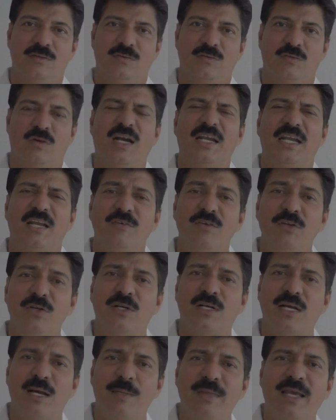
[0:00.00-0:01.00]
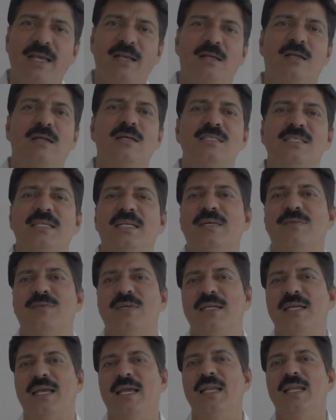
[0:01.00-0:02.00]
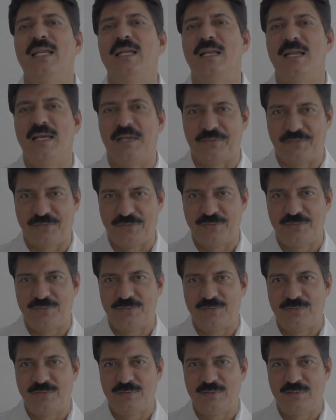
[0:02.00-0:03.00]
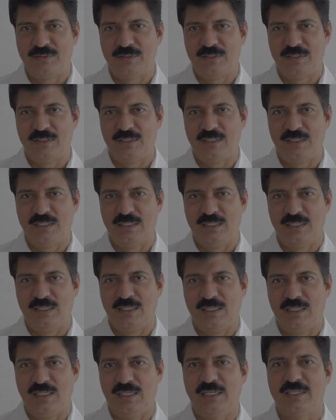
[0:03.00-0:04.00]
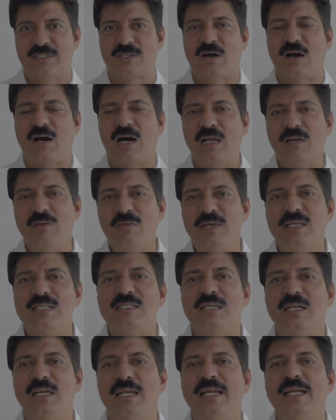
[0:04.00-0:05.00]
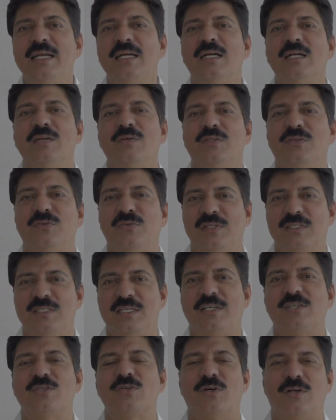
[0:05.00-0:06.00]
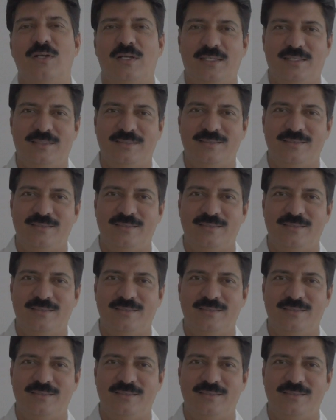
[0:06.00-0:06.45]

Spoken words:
Whatever you come across in our daily life, it is always linked with physics only.